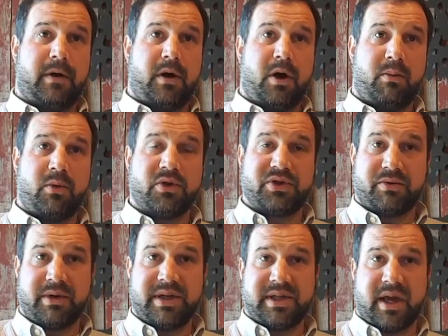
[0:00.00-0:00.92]
almost
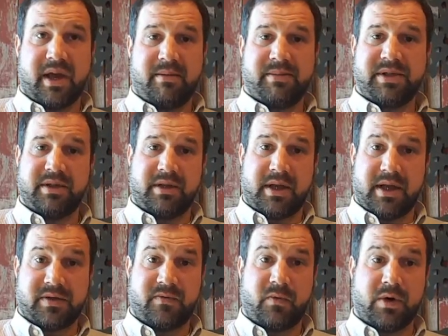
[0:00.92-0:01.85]
3 times in the
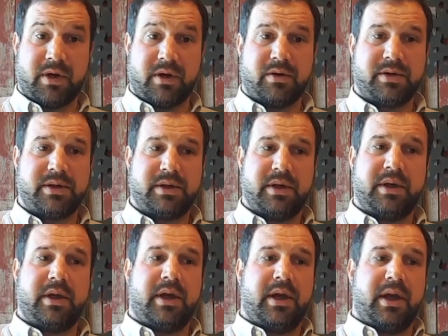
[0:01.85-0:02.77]
last 4 years.
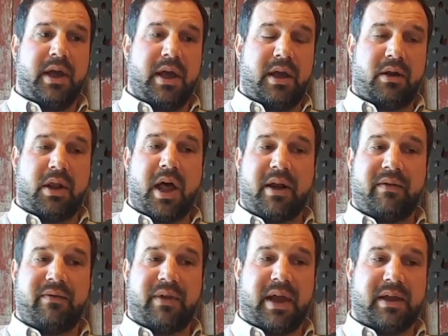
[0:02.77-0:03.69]
And a lot
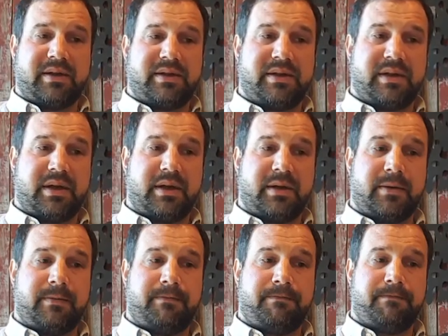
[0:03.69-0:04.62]
of that
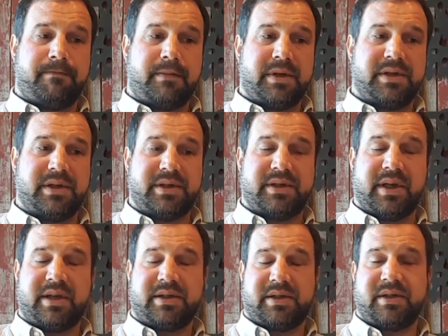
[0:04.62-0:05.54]

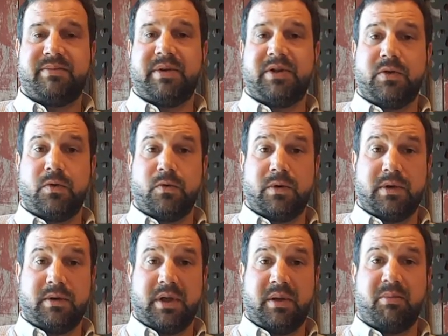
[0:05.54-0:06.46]
success has been due
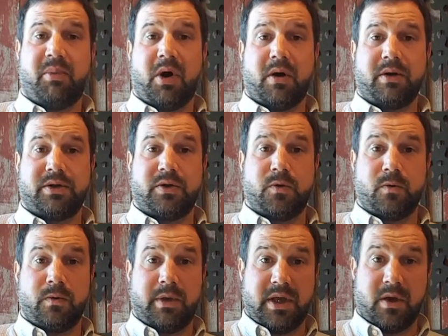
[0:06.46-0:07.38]
in part to
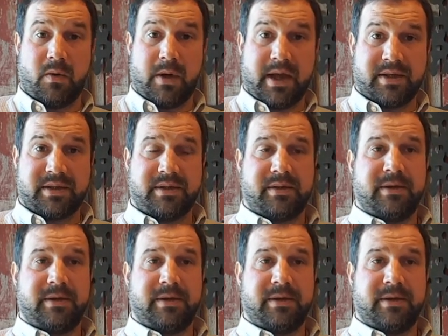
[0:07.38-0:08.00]
EOS.